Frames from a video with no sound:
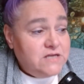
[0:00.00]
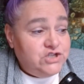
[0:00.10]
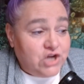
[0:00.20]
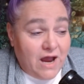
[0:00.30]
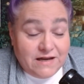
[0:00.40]

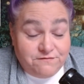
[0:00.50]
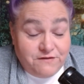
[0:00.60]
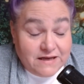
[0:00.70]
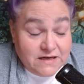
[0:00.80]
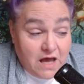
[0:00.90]
China,
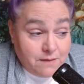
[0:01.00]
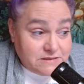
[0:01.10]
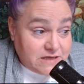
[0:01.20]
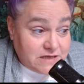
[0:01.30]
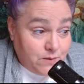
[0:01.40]
Vietnam,
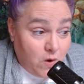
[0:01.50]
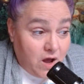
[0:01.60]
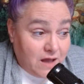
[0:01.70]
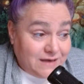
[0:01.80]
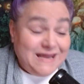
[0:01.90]
and
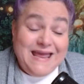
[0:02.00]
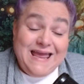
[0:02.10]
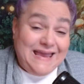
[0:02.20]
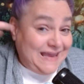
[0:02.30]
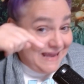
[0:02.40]
Taiwan
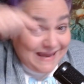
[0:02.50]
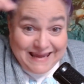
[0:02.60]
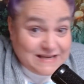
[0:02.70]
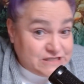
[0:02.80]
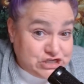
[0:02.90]

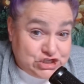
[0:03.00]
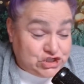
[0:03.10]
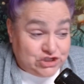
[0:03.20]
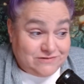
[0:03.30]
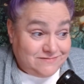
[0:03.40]

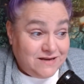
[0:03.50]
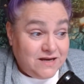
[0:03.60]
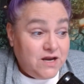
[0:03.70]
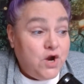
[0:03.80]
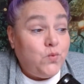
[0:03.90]
each
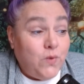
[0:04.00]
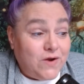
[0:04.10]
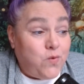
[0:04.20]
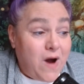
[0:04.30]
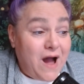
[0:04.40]

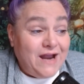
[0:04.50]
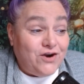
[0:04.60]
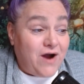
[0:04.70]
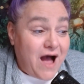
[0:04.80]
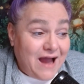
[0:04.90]

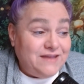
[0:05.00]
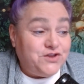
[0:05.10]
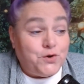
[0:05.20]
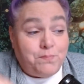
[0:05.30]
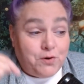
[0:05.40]
require
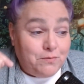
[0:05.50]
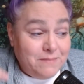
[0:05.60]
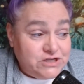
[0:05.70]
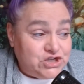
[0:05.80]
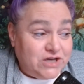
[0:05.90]
either
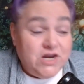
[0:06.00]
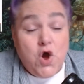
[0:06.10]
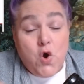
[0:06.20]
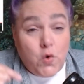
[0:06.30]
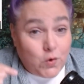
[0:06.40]
permission
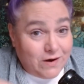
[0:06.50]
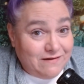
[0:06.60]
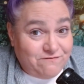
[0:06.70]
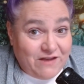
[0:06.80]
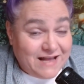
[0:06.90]
or
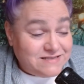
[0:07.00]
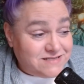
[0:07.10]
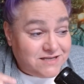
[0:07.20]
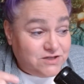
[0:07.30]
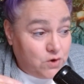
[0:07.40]

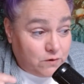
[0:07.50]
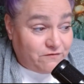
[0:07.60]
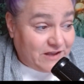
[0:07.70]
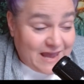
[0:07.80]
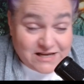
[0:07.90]
advanced
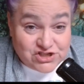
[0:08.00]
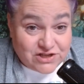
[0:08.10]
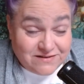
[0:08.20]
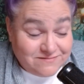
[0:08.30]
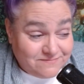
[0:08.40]

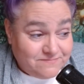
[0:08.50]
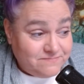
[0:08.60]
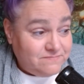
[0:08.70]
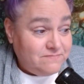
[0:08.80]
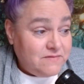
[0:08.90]
notification
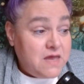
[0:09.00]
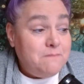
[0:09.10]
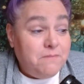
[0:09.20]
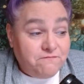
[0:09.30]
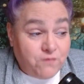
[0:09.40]

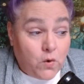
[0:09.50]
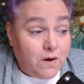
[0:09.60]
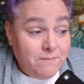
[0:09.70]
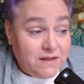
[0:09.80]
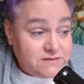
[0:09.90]
before a
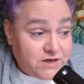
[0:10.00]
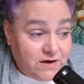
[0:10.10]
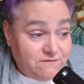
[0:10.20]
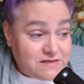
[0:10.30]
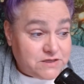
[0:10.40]
military
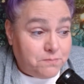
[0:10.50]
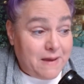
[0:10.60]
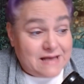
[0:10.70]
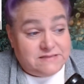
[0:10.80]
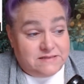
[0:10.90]
vessel
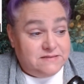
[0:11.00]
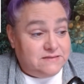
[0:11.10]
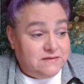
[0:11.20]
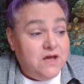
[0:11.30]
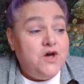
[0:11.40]

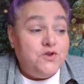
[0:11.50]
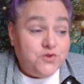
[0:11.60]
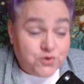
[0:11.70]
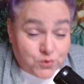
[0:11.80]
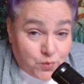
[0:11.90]
passes
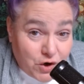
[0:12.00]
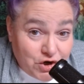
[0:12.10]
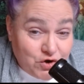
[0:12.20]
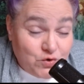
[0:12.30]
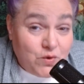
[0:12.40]

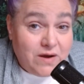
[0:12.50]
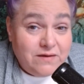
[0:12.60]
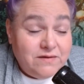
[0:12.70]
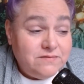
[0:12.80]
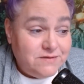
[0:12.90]
through
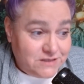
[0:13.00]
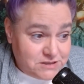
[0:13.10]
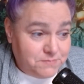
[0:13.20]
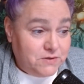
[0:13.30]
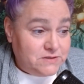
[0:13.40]
the
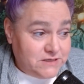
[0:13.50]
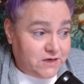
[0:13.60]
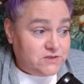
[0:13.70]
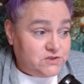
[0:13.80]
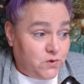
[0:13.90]
disputed
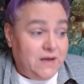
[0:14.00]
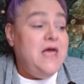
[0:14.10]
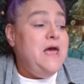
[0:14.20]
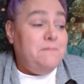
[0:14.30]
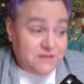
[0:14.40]
territory.
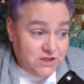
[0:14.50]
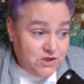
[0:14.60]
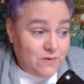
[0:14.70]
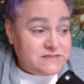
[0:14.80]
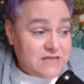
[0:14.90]
But the U.S.